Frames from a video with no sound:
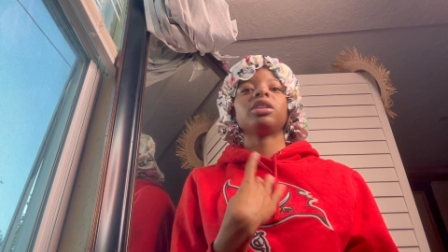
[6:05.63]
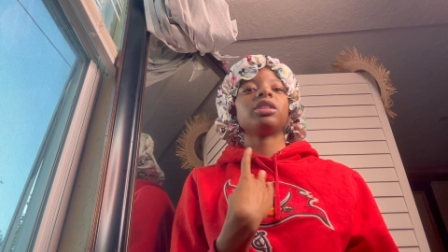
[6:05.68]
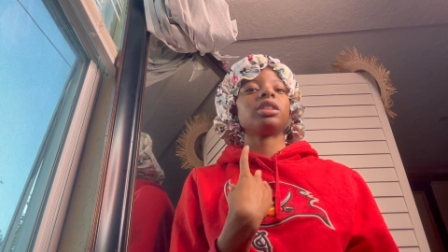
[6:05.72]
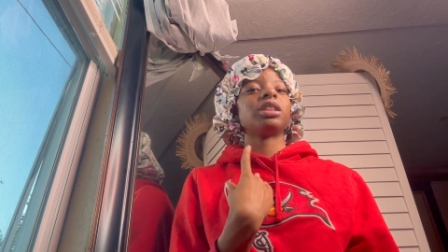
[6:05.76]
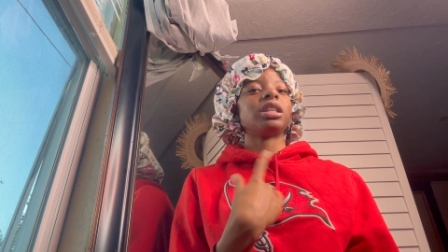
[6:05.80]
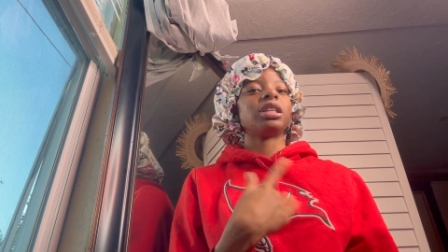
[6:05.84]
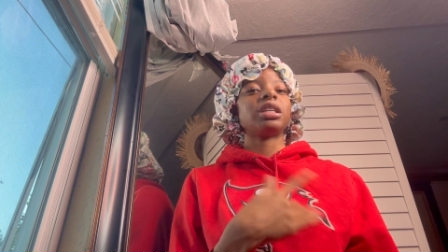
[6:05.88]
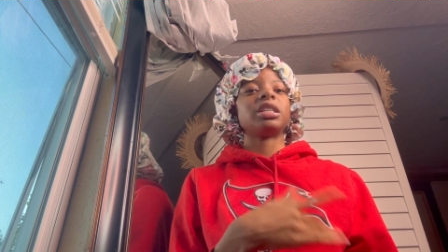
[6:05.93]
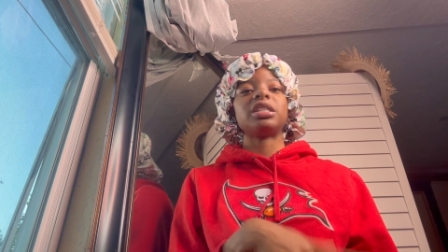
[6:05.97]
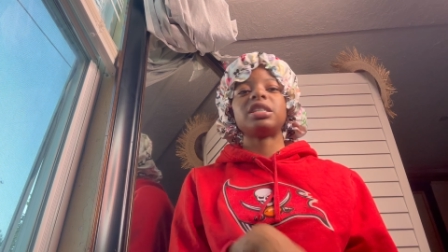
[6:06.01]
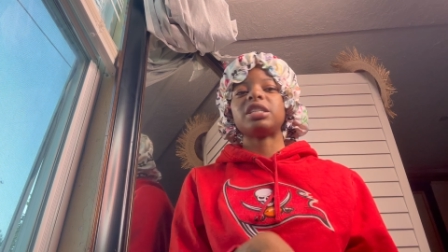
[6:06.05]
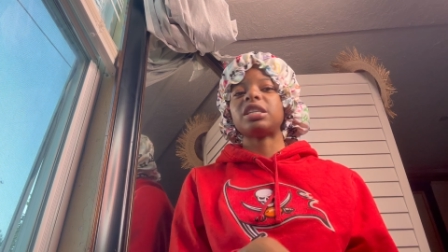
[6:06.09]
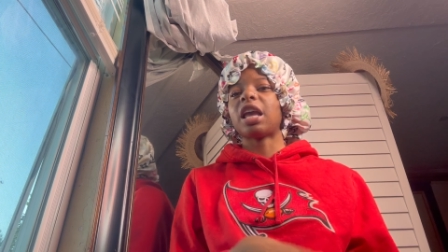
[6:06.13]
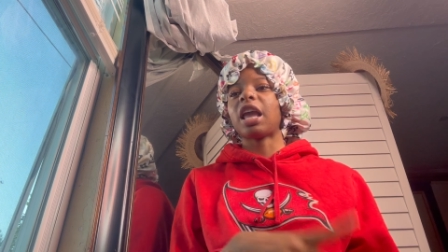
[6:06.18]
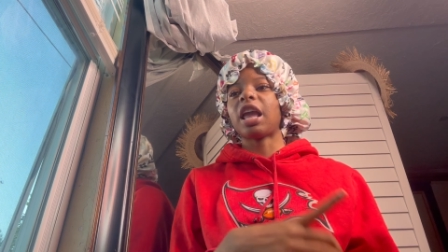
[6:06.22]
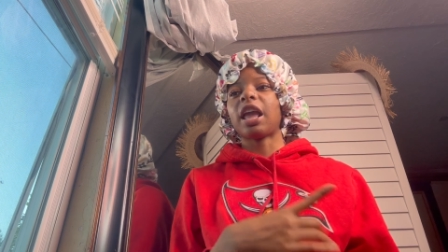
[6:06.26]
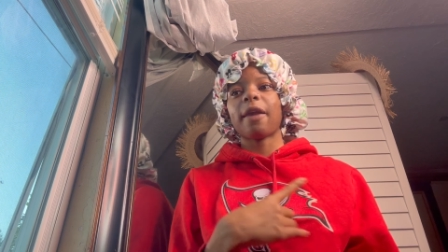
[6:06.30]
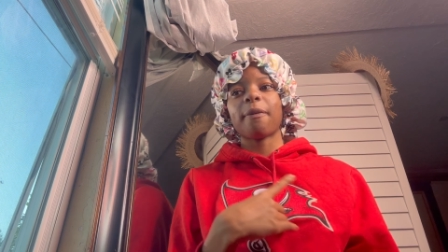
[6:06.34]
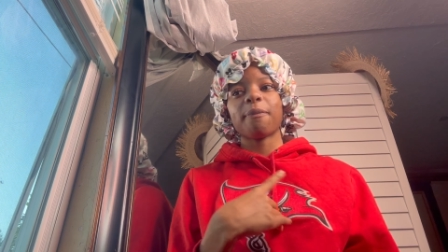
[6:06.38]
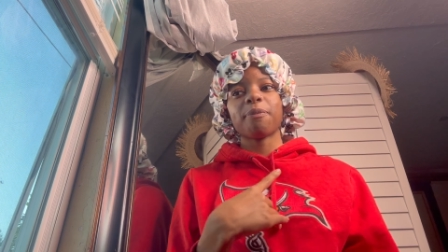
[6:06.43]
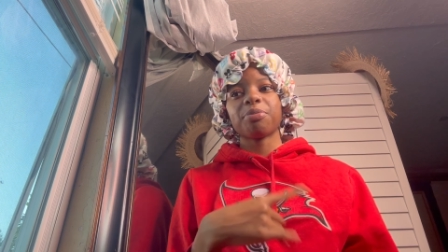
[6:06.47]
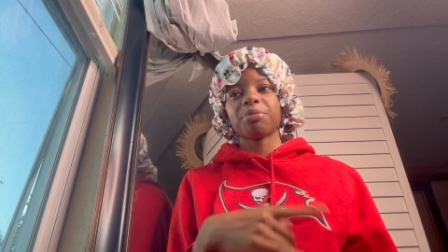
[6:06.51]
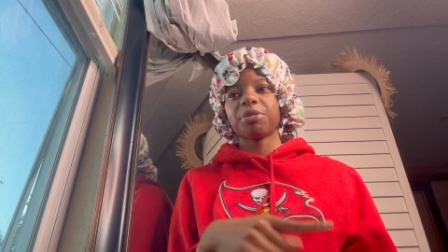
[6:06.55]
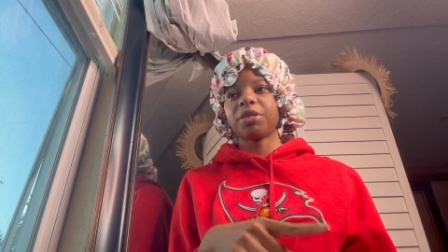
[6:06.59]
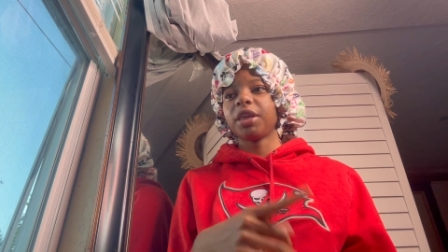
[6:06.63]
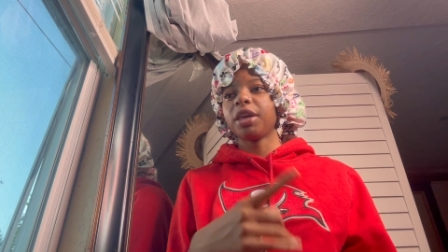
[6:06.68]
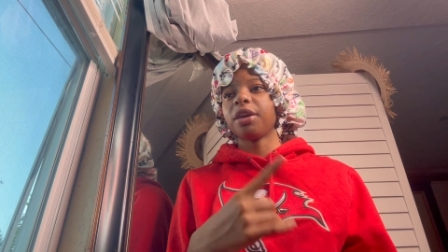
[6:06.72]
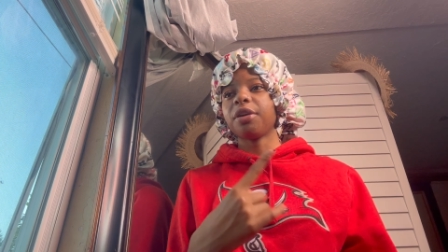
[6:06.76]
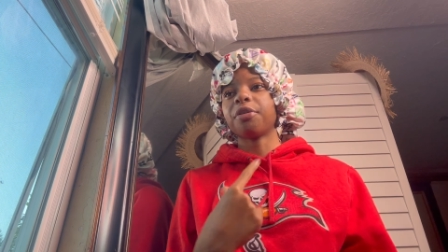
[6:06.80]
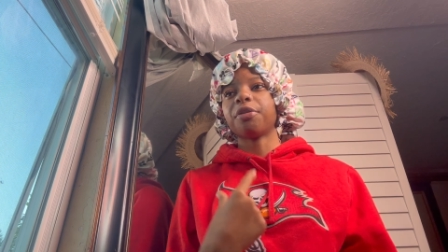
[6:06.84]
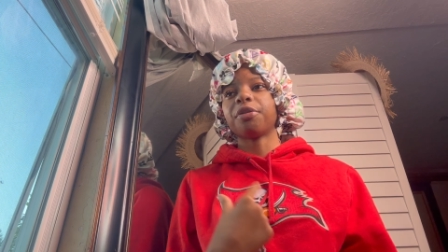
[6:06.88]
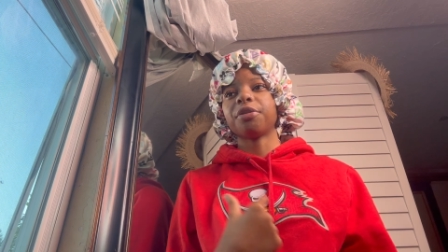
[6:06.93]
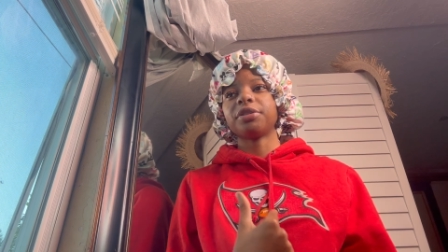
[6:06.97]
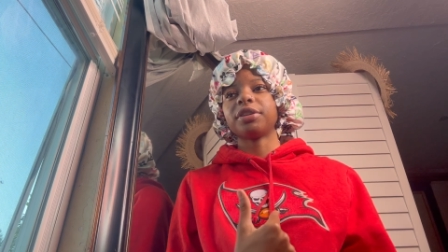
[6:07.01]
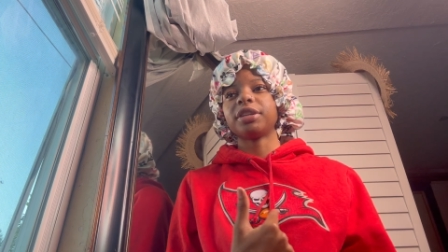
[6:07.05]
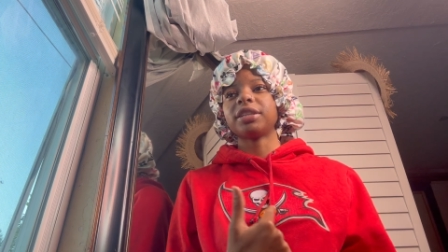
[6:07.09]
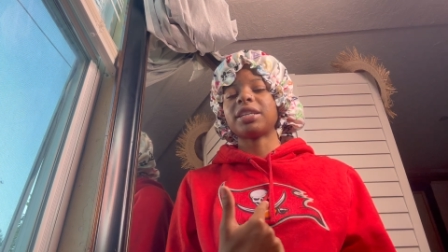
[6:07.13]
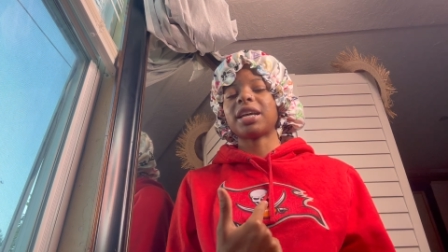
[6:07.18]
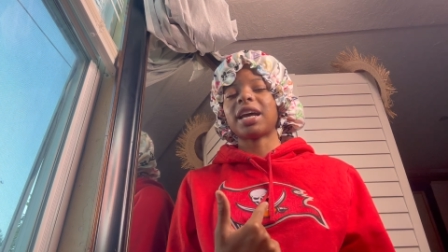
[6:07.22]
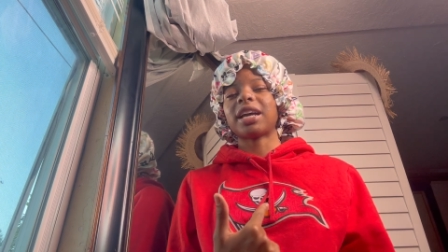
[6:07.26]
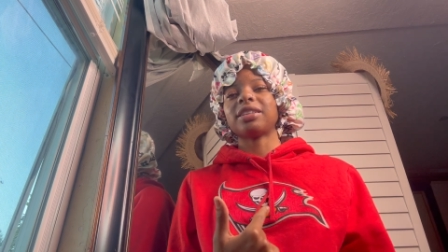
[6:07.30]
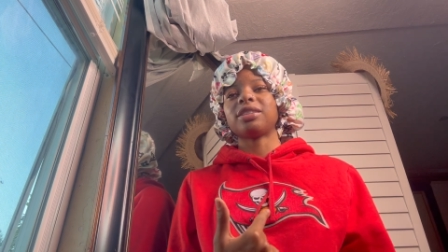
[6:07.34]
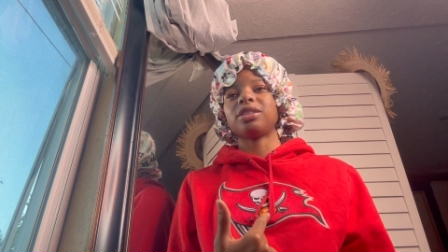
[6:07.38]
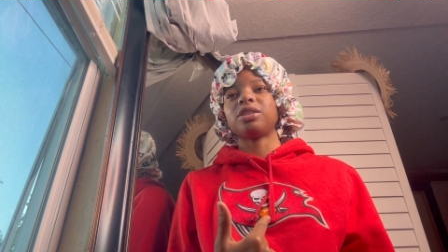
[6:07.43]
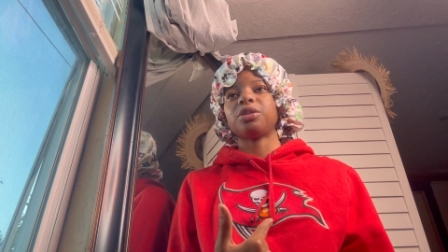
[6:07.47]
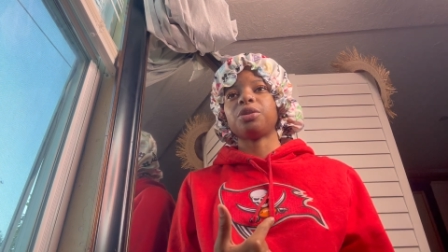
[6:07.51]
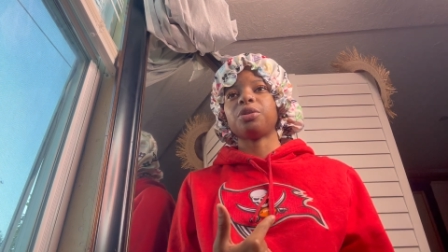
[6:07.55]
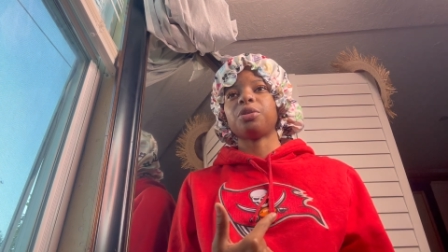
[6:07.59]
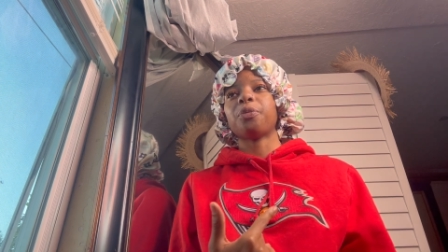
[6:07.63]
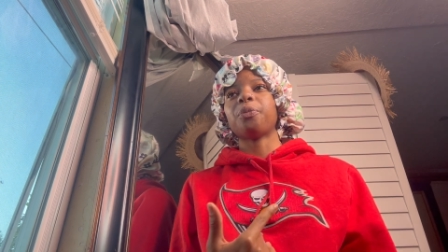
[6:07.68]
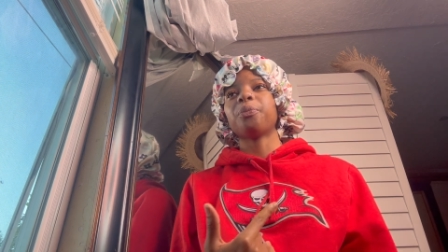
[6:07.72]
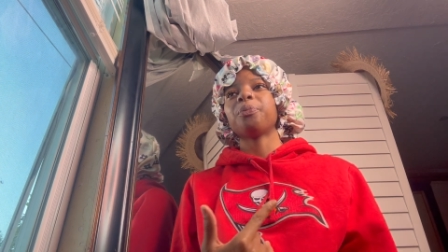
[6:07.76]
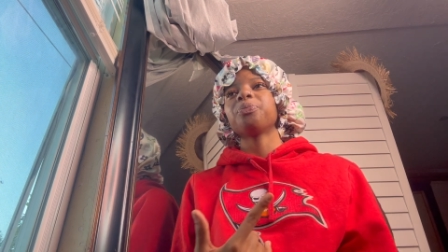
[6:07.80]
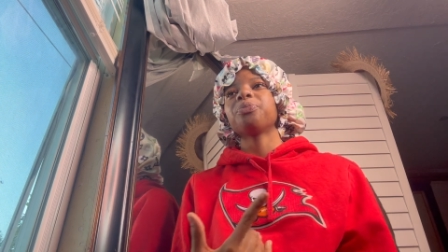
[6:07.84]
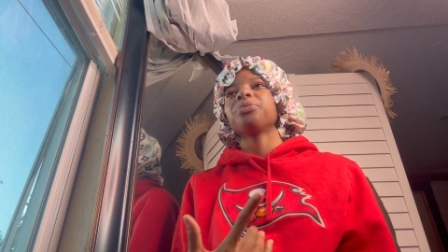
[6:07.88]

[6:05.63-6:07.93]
the same thing on the tattoo